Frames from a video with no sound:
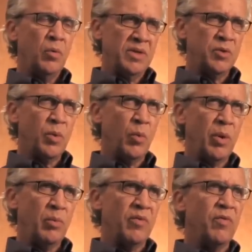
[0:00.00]
it's what
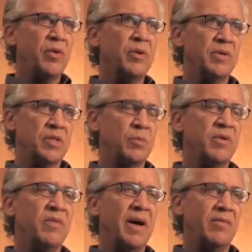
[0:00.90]
we refer to as a
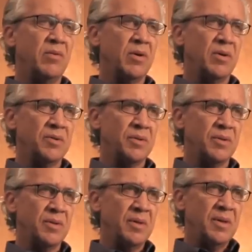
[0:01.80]
revival
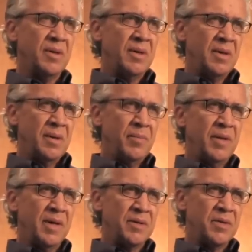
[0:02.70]
culture.
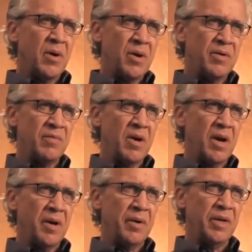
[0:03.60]
Because the heart of
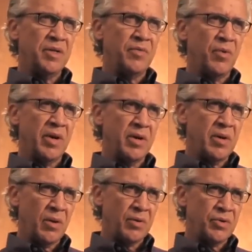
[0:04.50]
God is for a
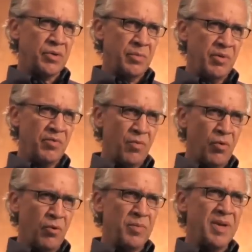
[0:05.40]
culture to be
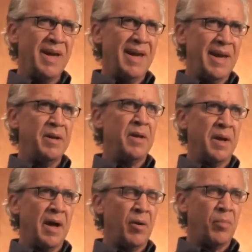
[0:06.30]
formed in
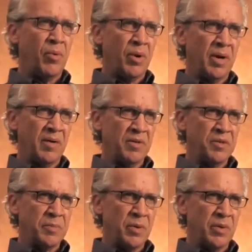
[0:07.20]
an outpouring of the
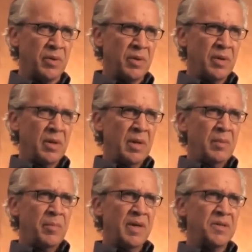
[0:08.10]
Spirit,
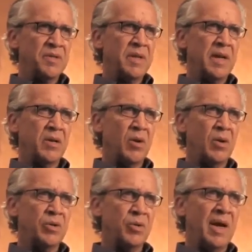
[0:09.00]
because then that
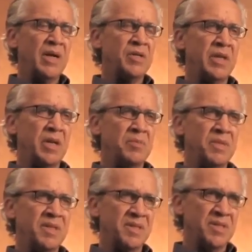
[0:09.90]
culture actually helps
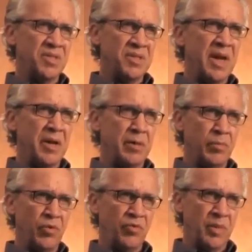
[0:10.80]
to sustain a
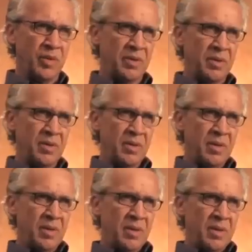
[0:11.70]
movement.
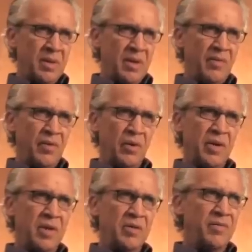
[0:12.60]
If you
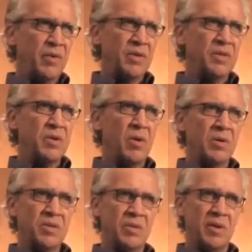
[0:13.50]
look at various
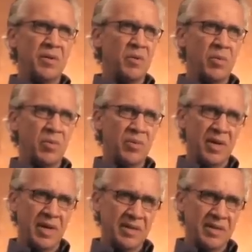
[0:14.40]
cults around the world, they